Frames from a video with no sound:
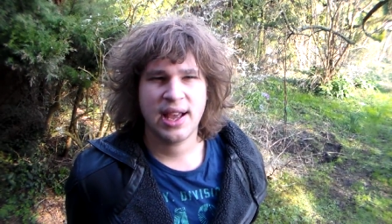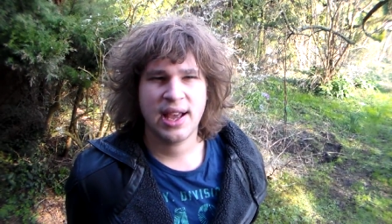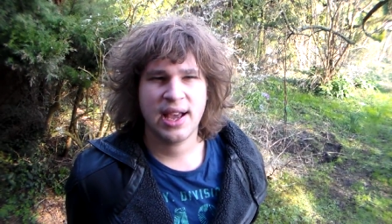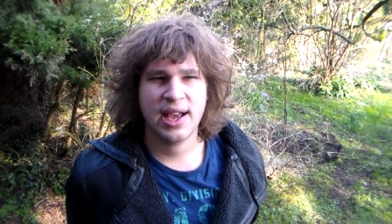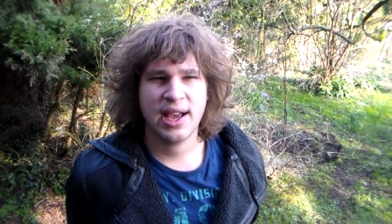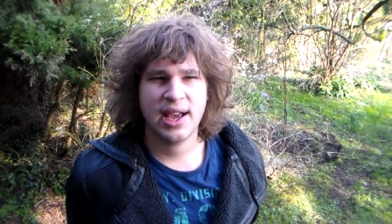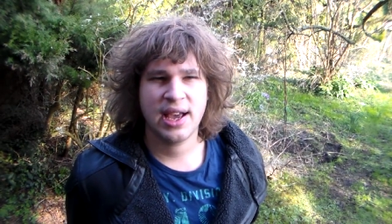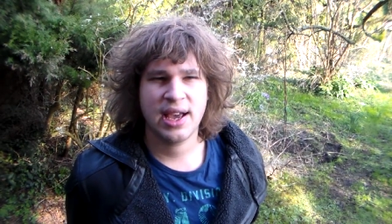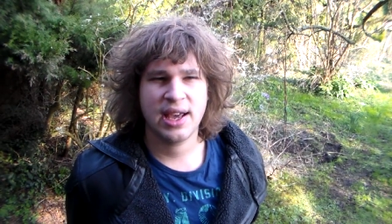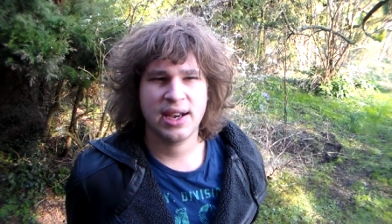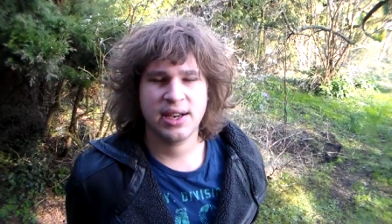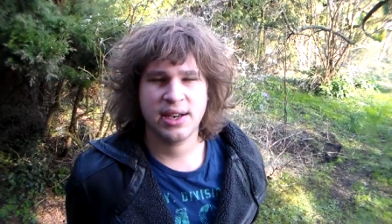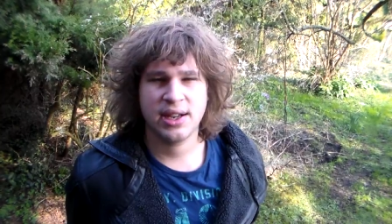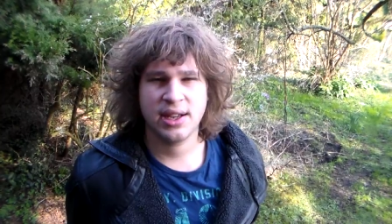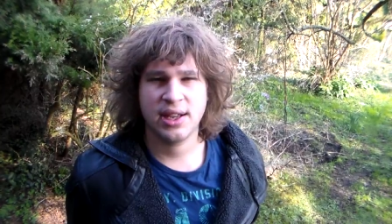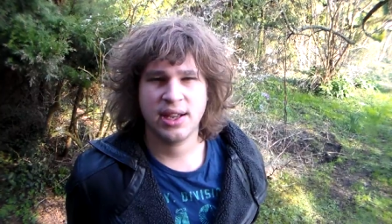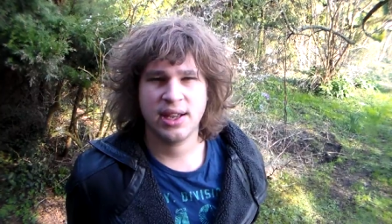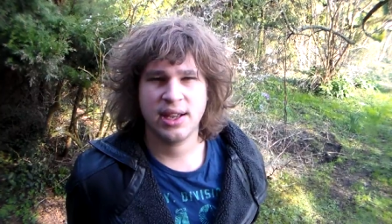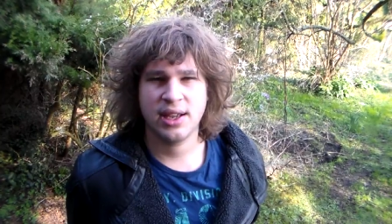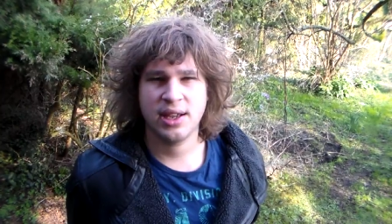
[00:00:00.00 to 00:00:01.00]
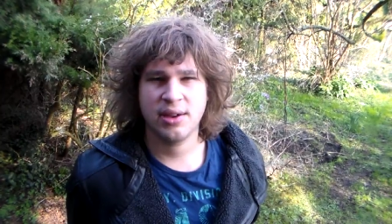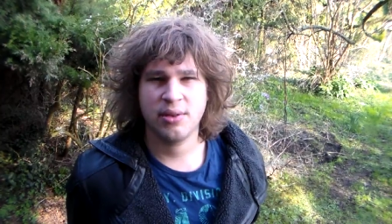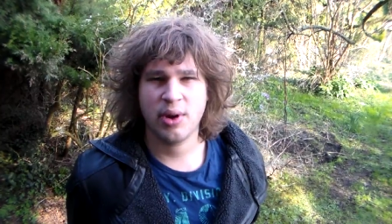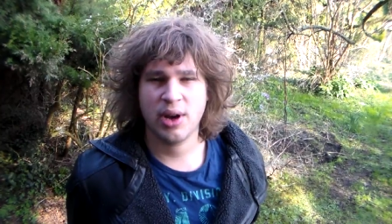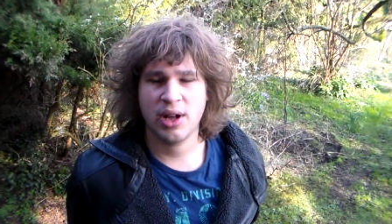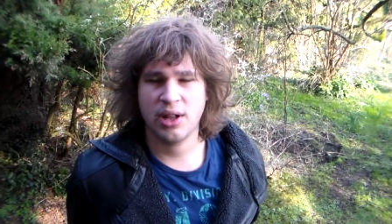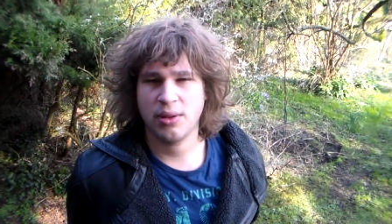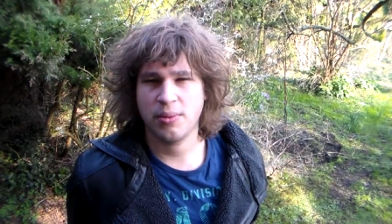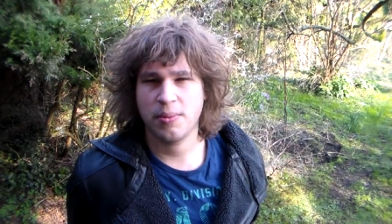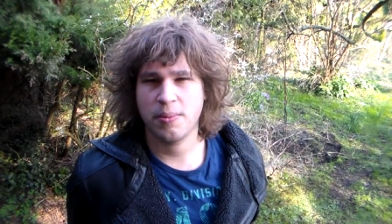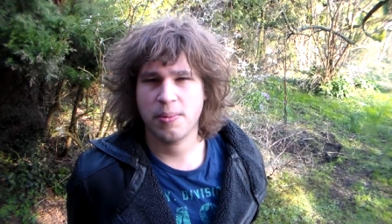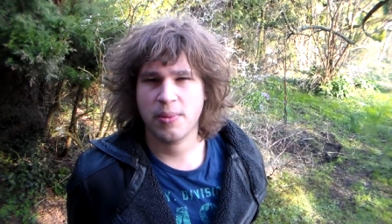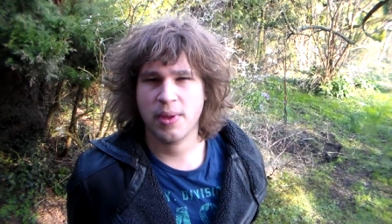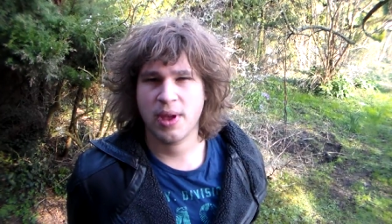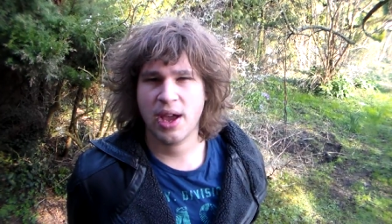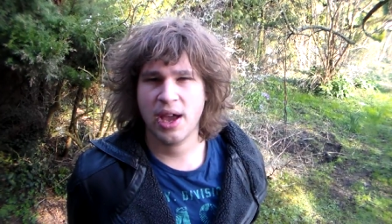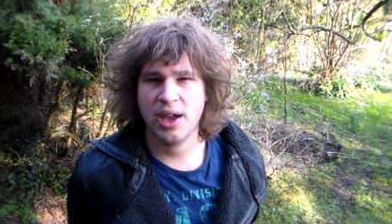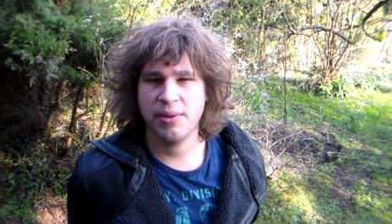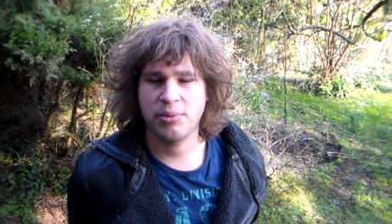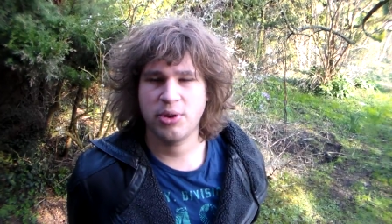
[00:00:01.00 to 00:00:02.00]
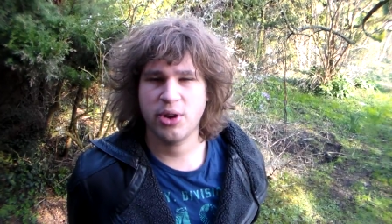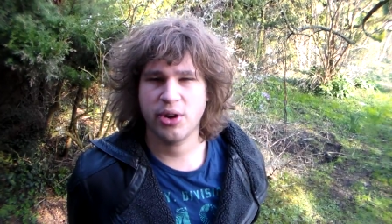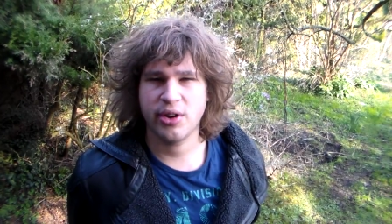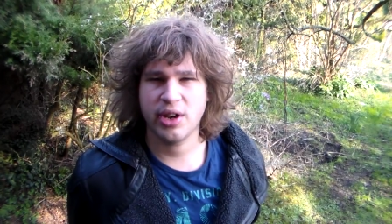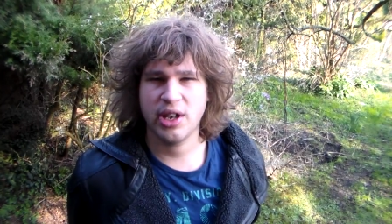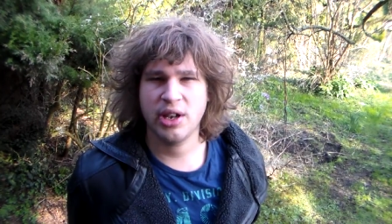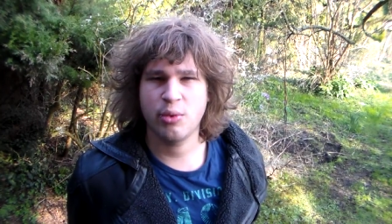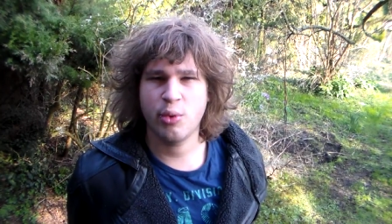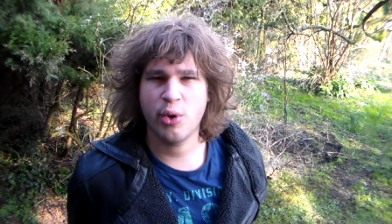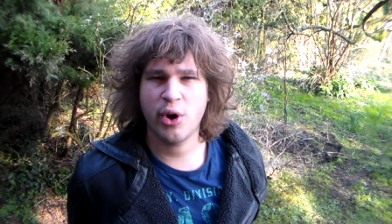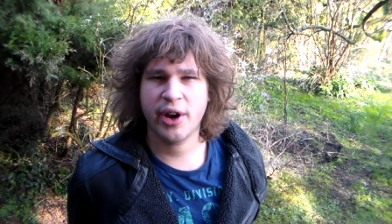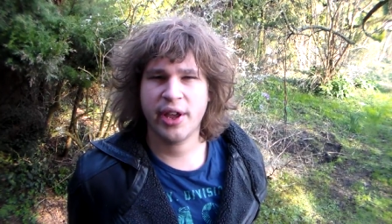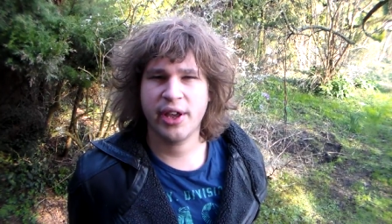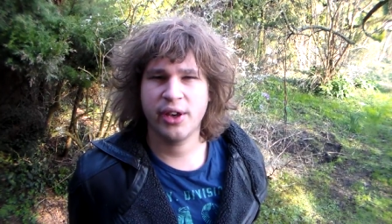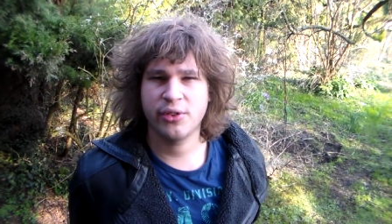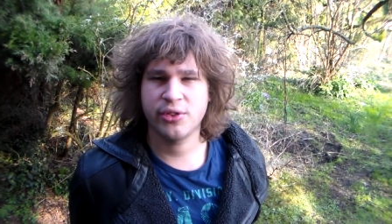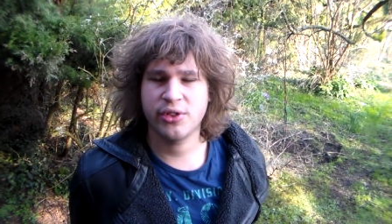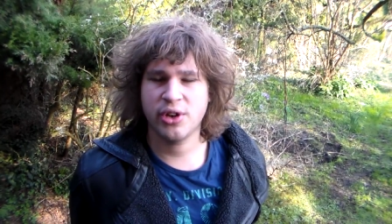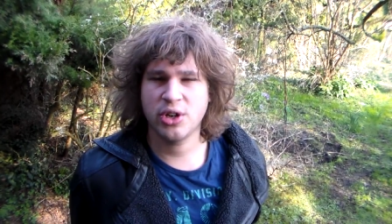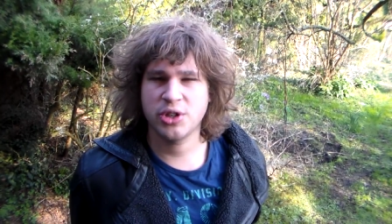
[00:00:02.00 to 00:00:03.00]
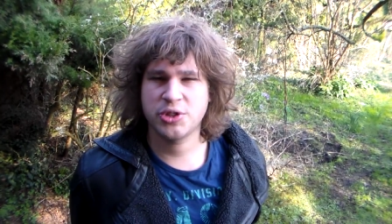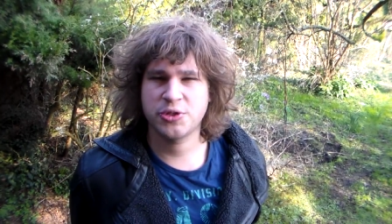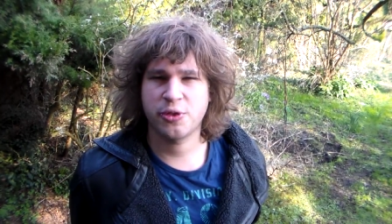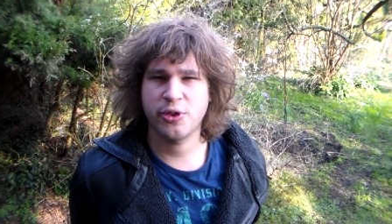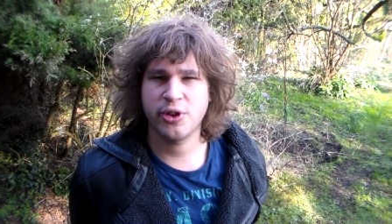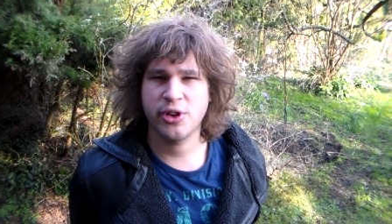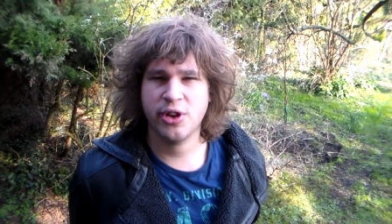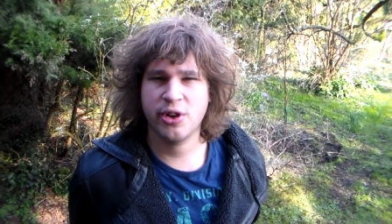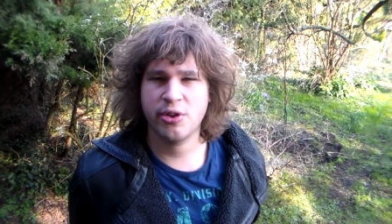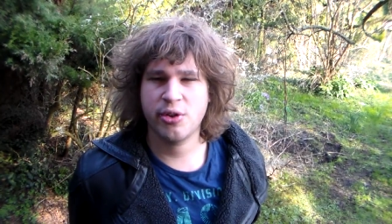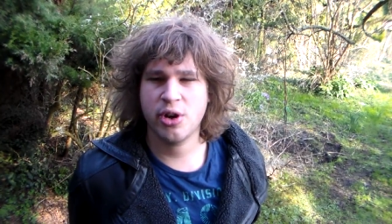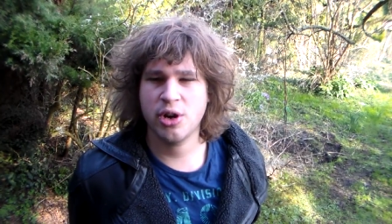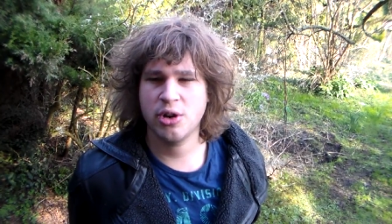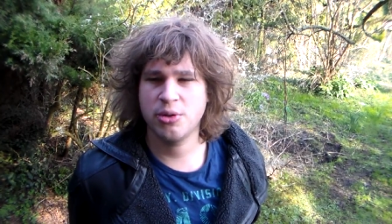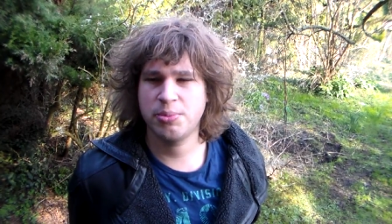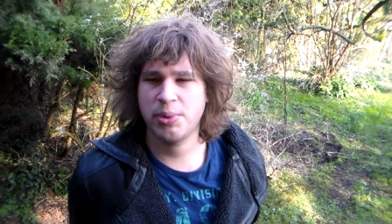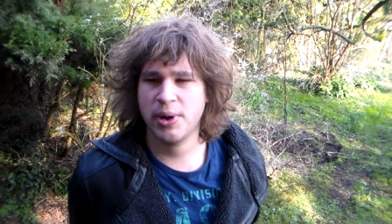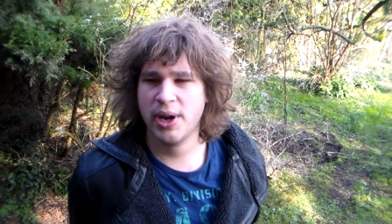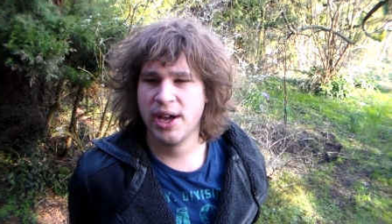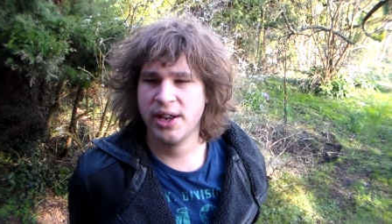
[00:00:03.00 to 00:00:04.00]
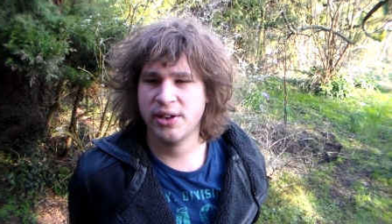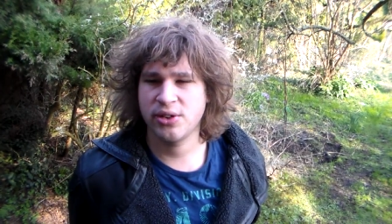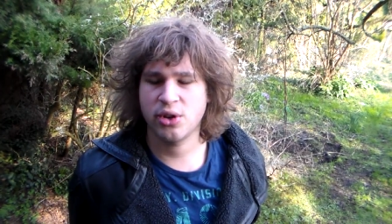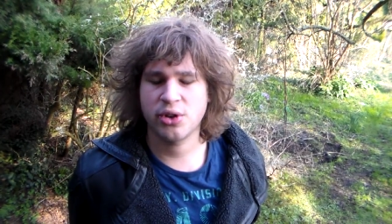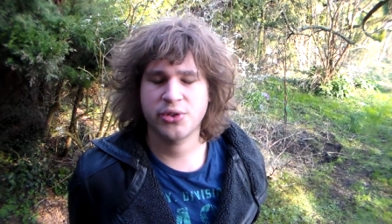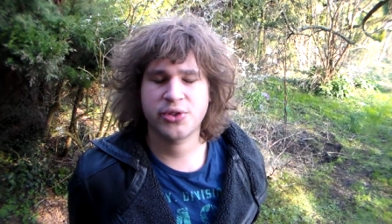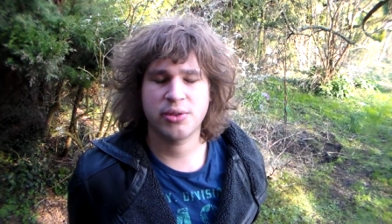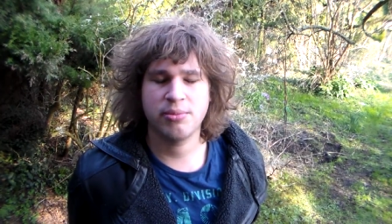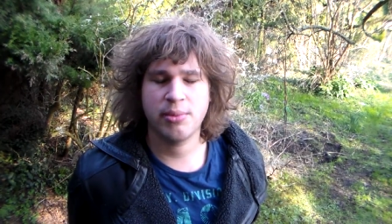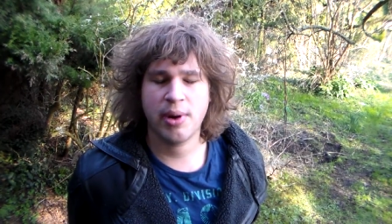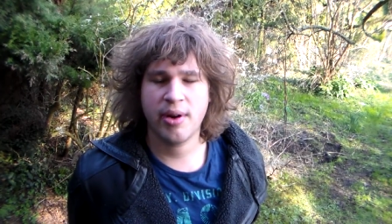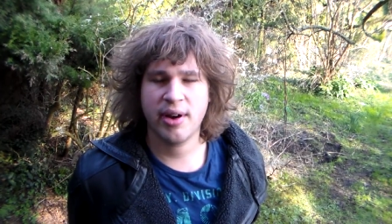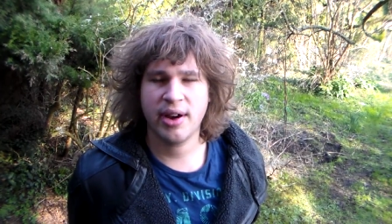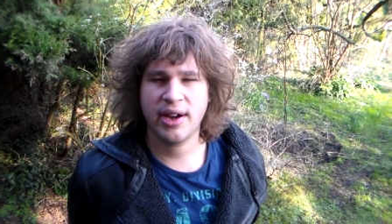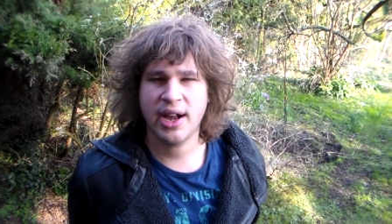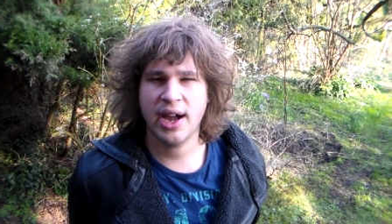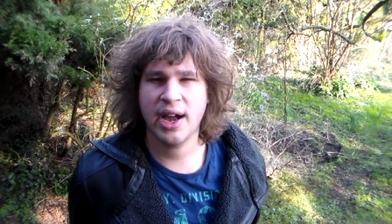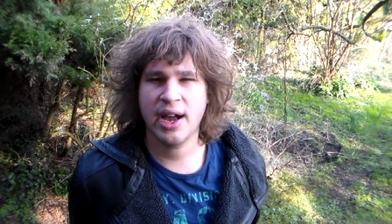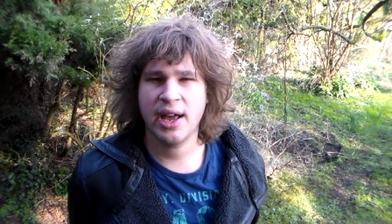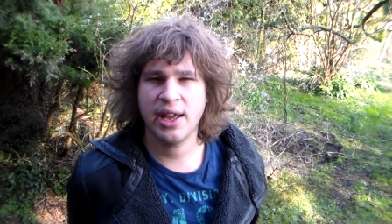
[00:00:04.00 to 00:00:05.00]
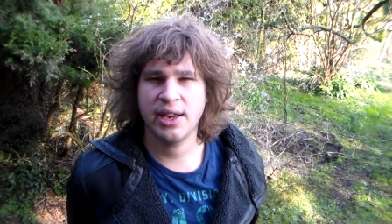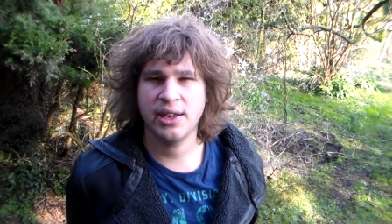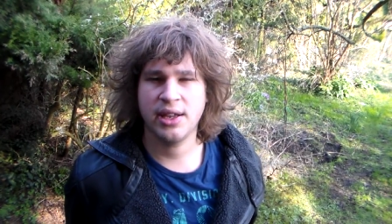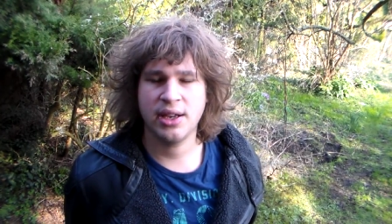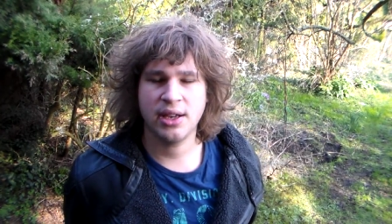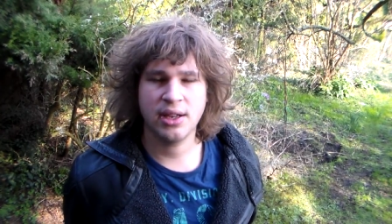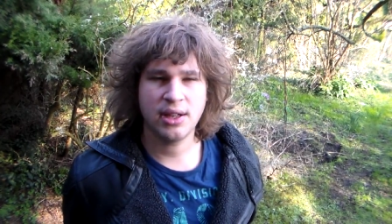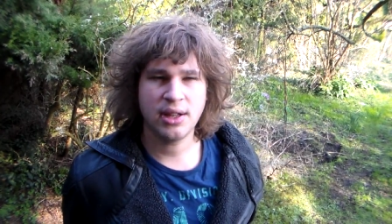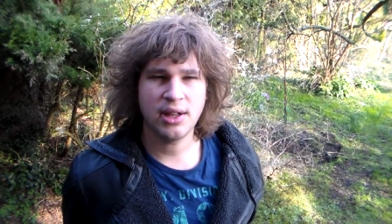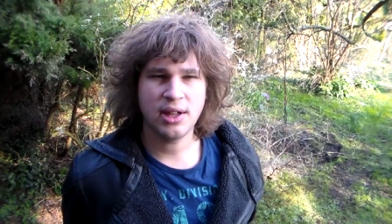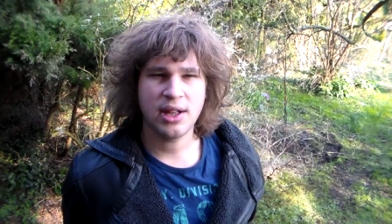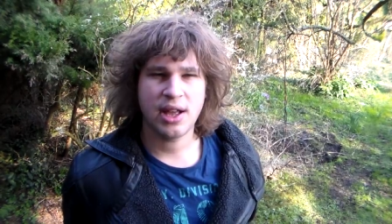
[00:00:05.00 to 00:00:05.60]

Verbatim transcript: And uh, well, I'm currently working on those for Europe and North America and uh,